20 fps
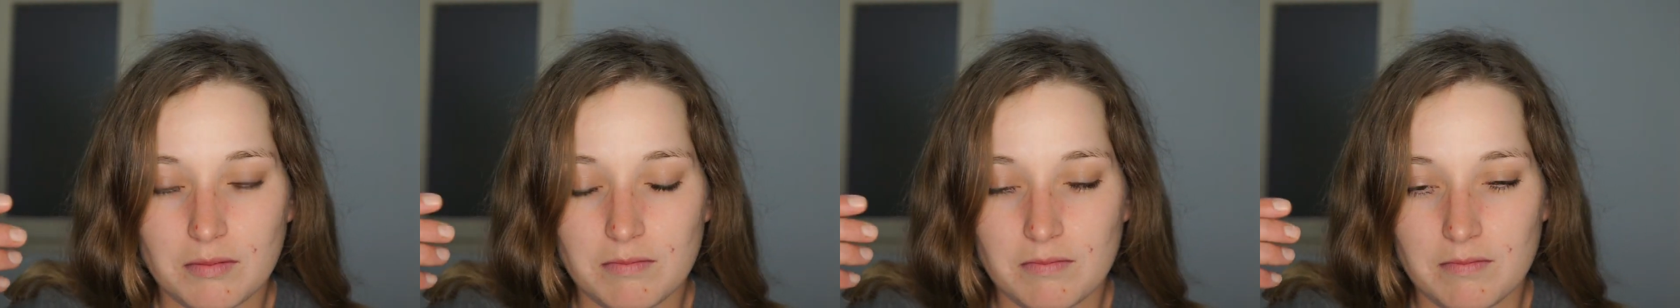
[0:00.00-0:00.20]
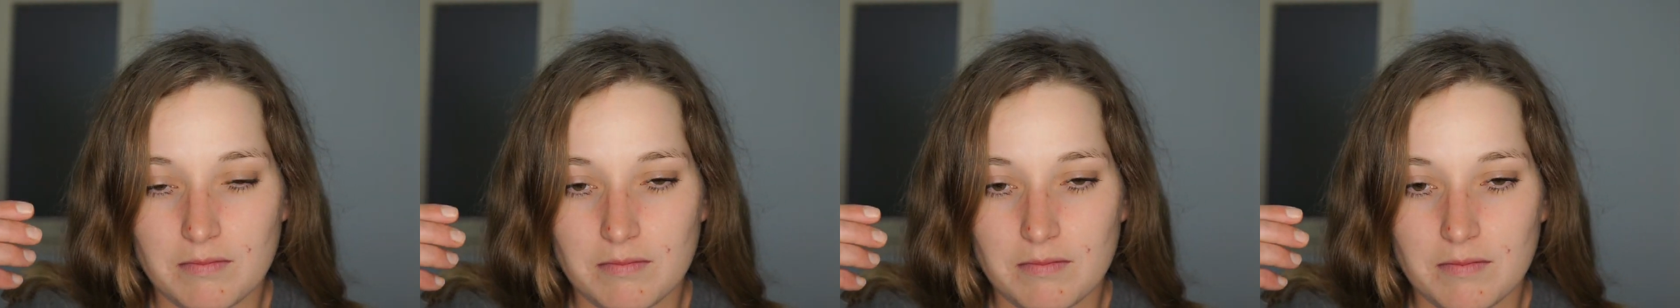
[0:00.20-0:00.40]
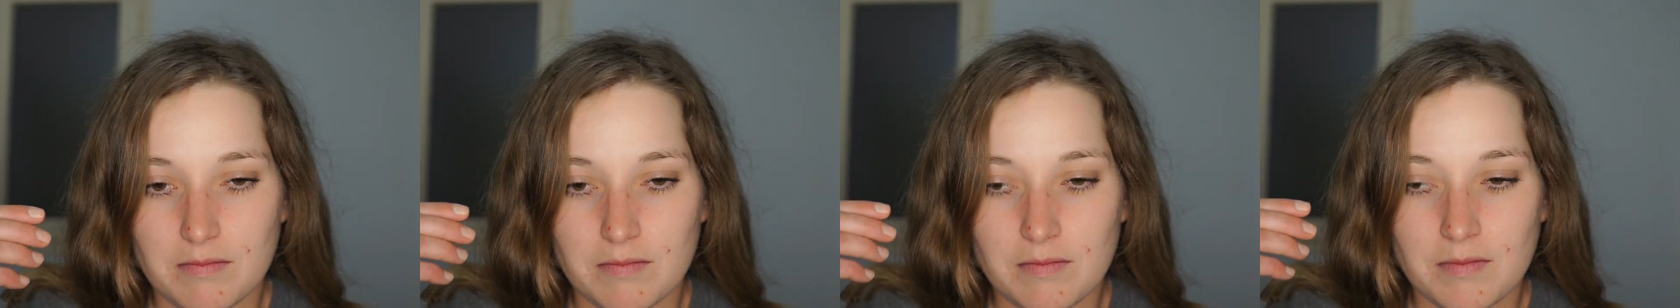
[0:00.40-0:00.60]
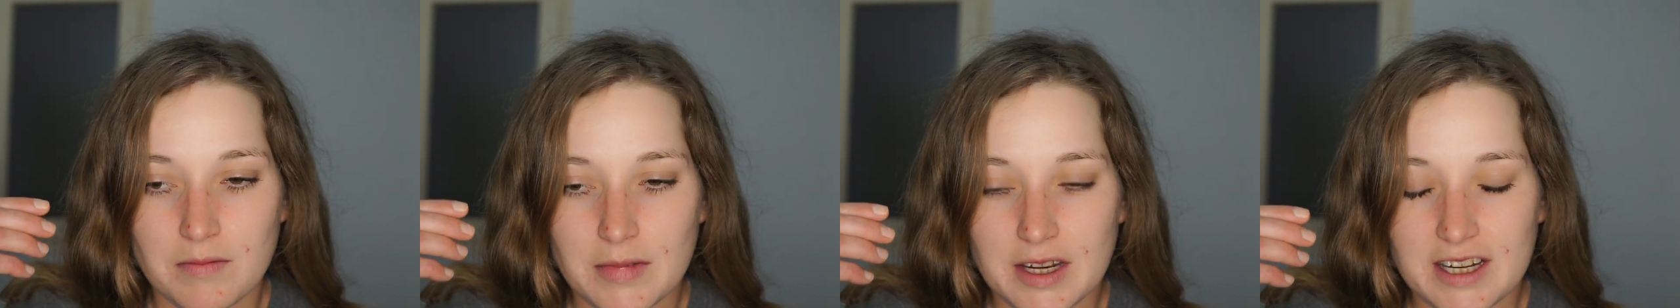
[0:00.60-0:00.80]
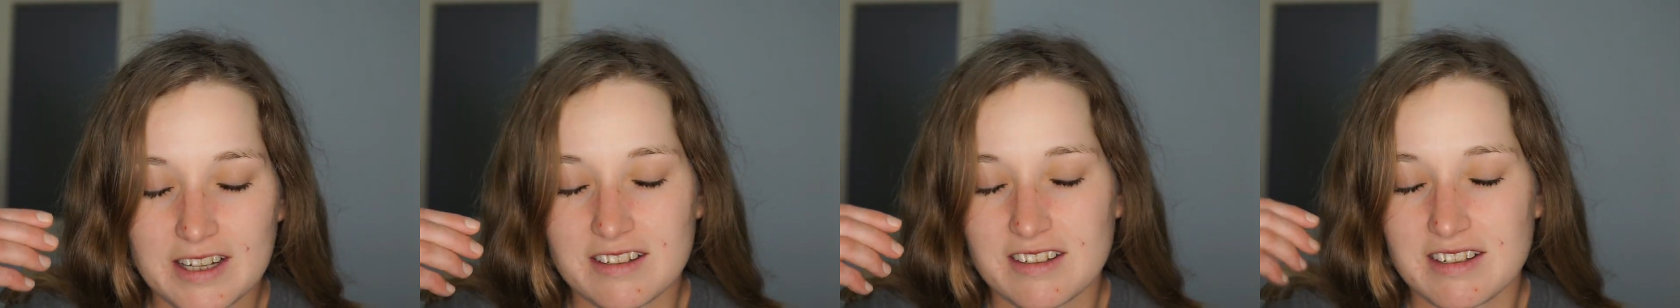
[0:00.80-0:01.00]

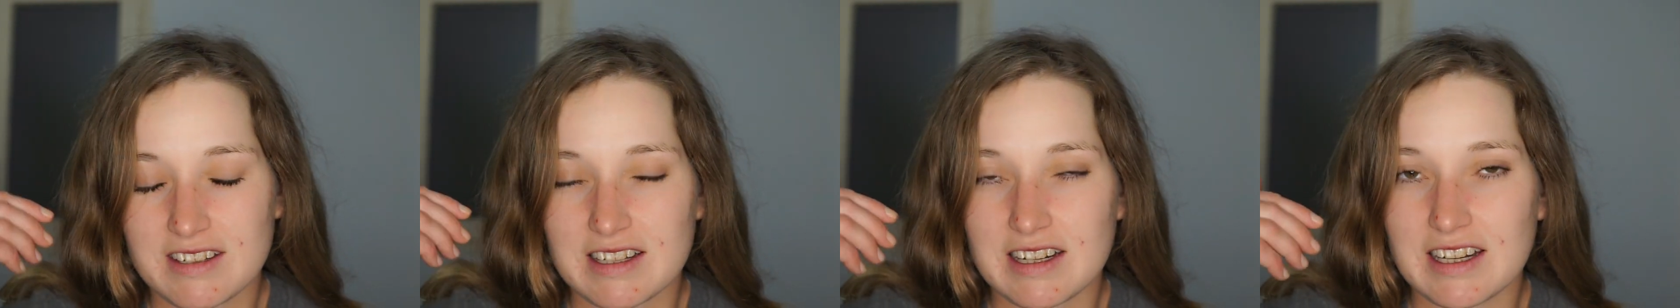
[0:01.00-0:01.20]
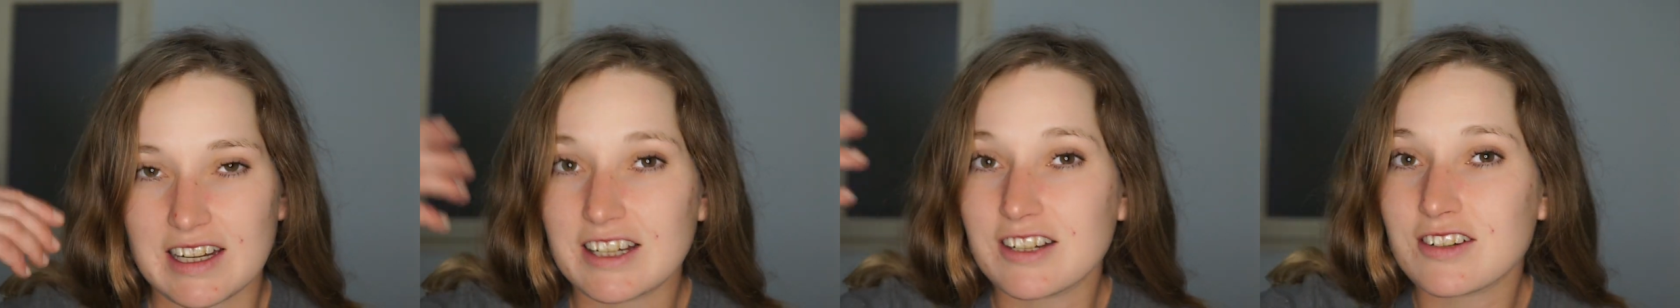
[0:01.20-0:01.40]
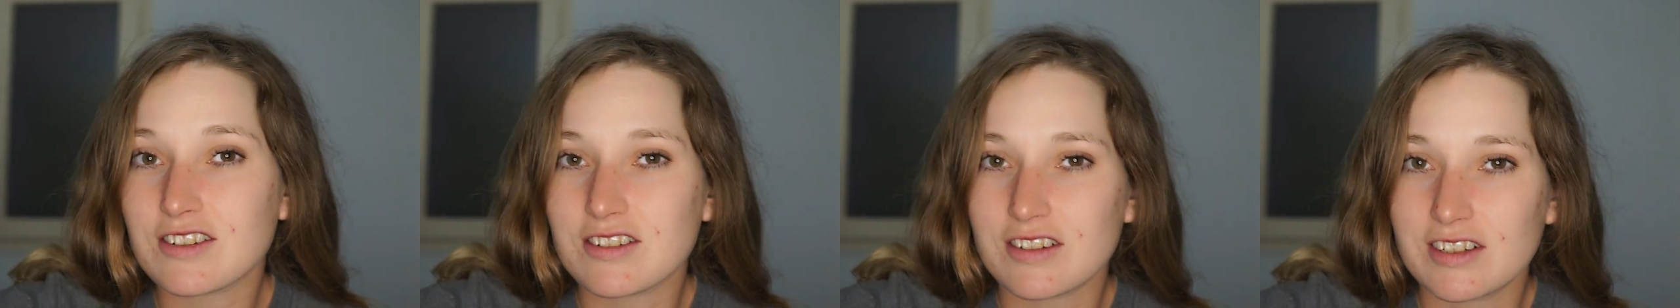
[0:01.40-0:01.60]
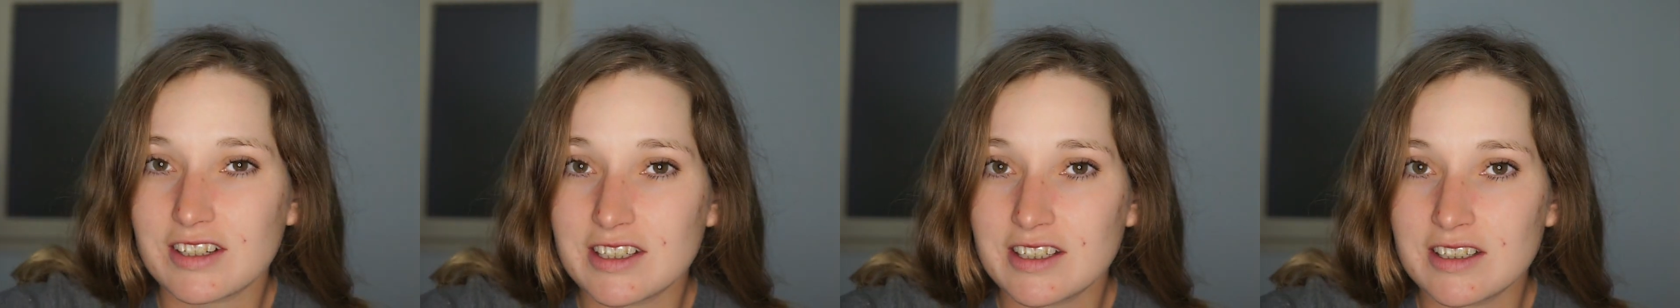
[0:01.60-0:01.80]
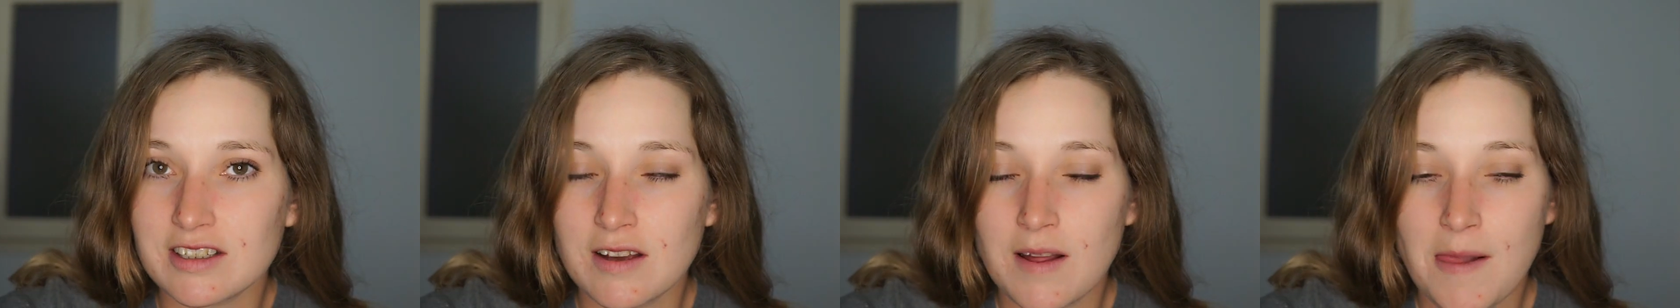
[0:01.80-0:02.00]

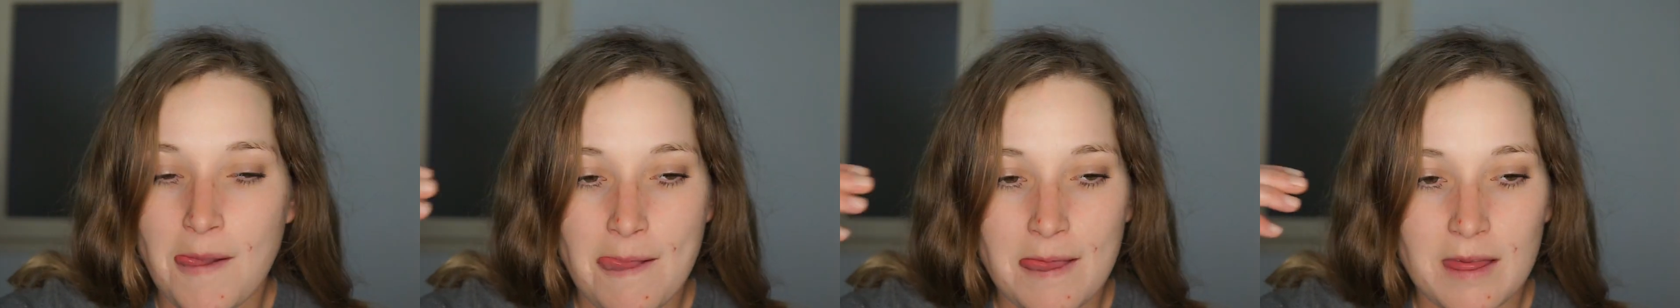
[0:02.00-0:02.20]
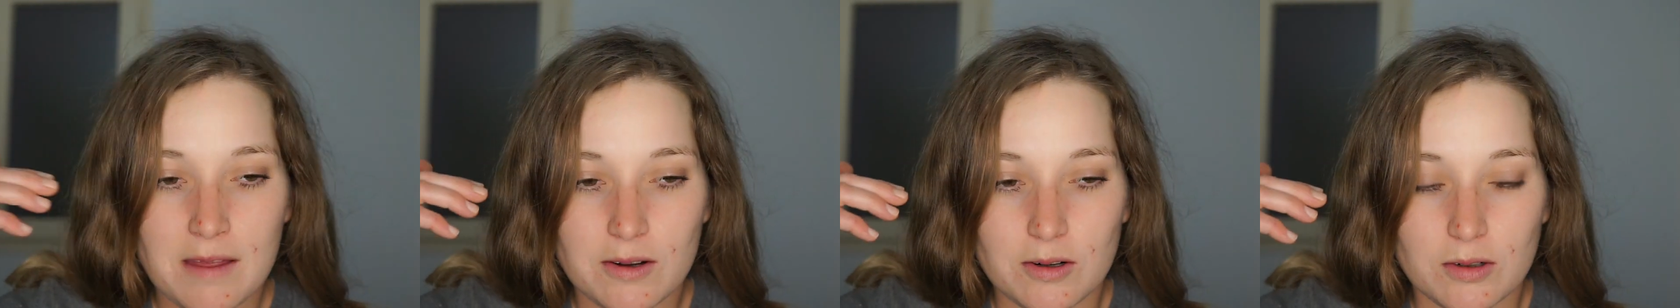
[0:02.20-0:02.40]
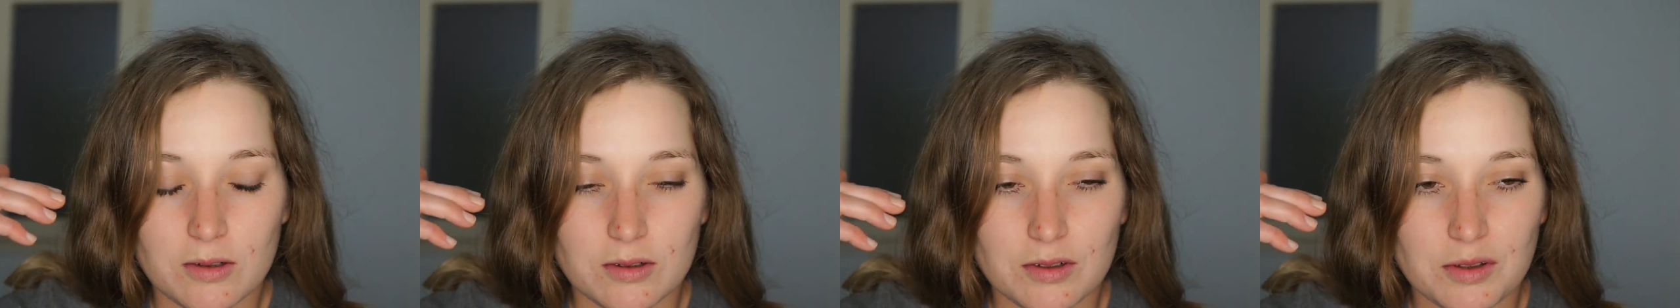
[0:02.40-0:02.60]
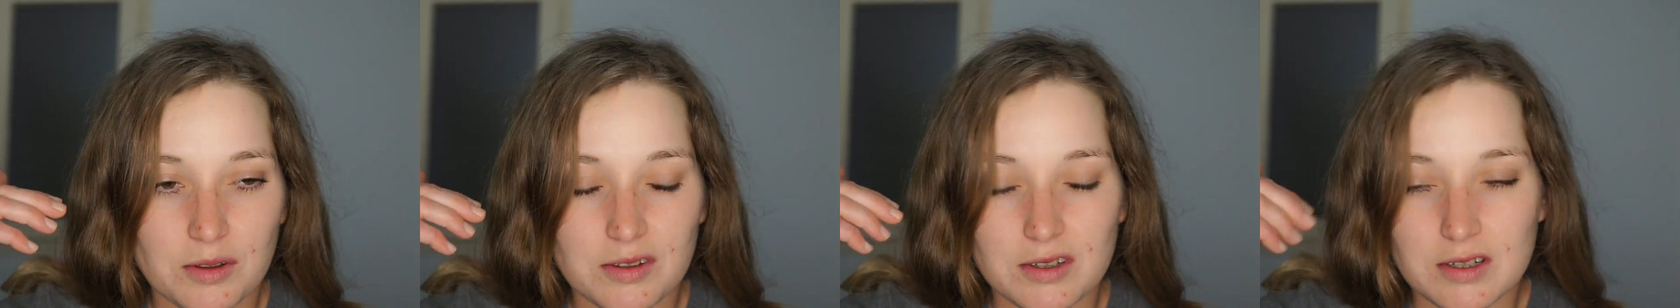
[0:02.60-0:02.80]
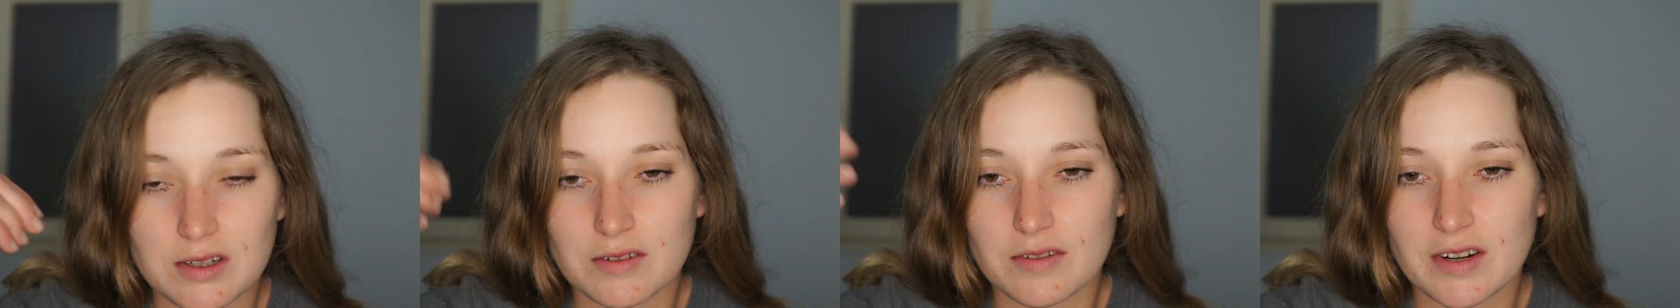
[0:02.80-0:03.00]
intellectually or
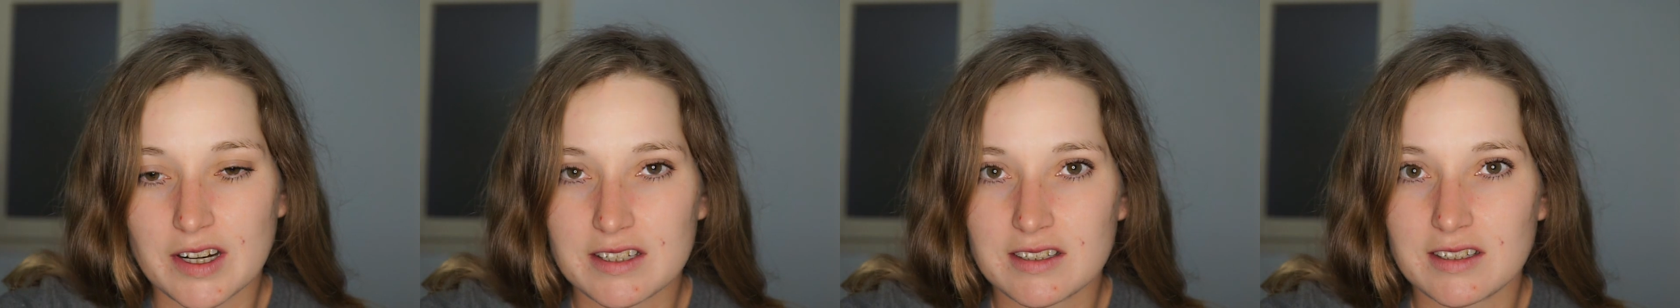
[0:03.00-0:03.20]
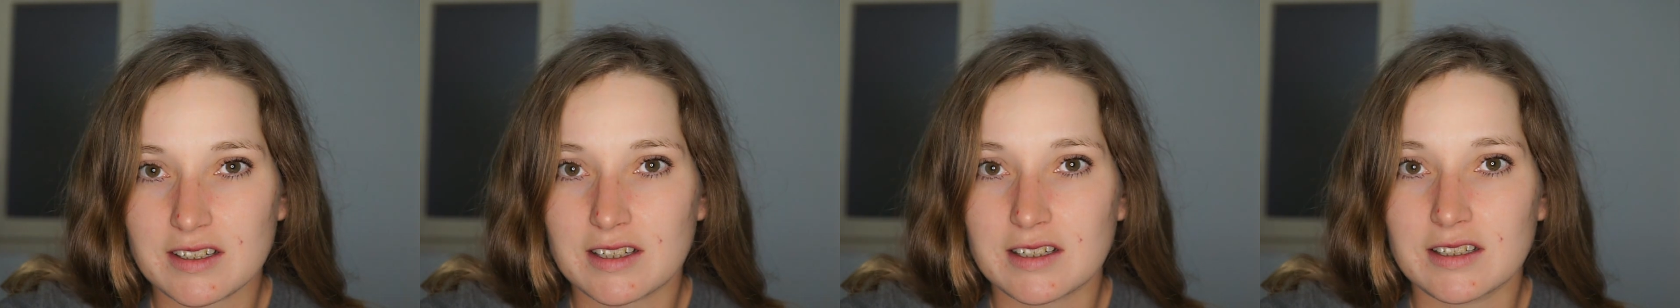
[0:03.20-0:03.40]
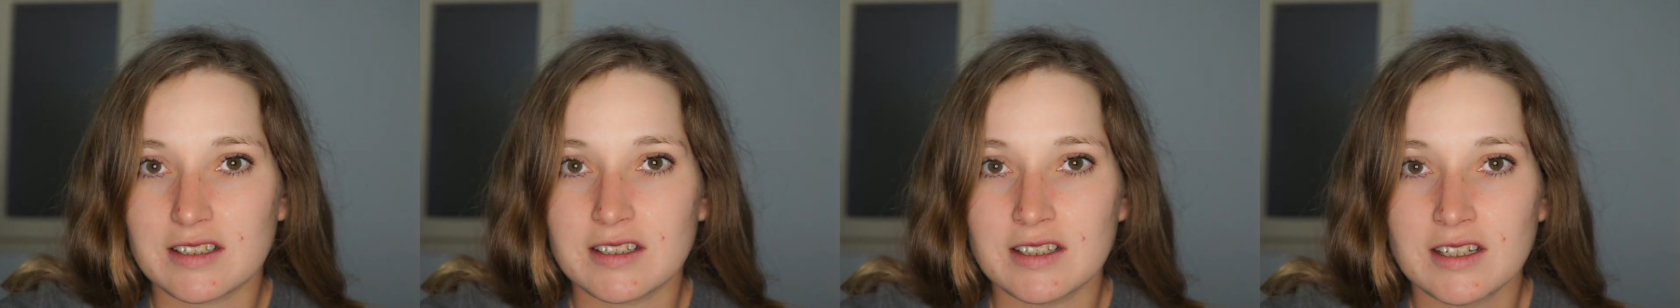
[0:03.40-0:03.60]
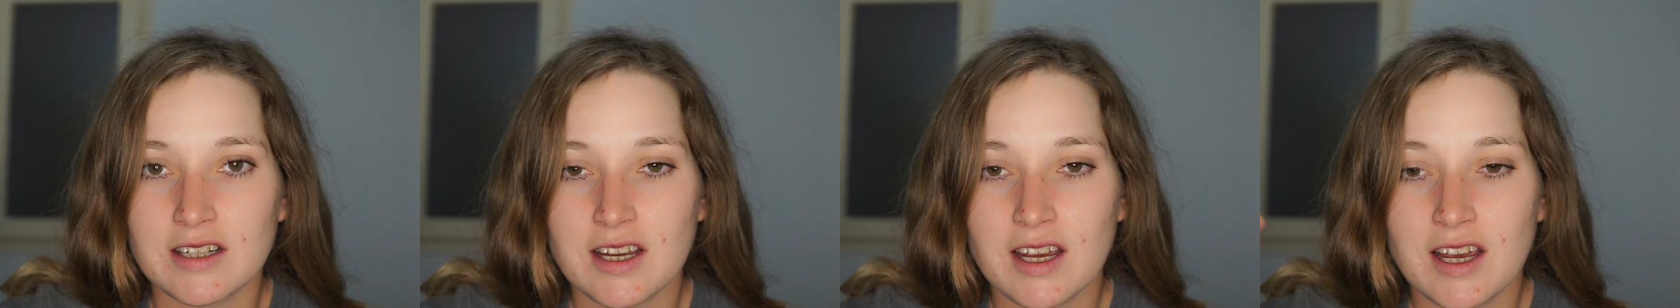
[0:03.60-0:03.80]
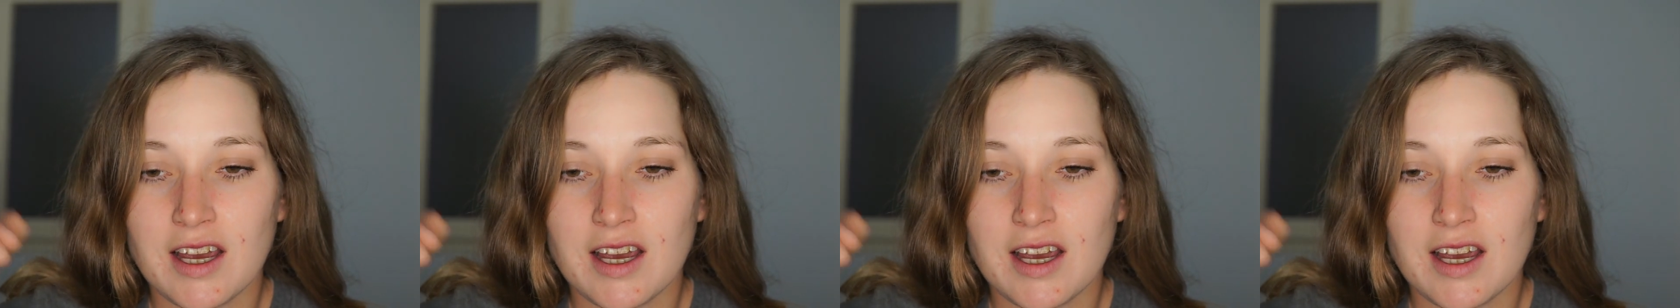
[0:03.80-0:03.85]
theoretically,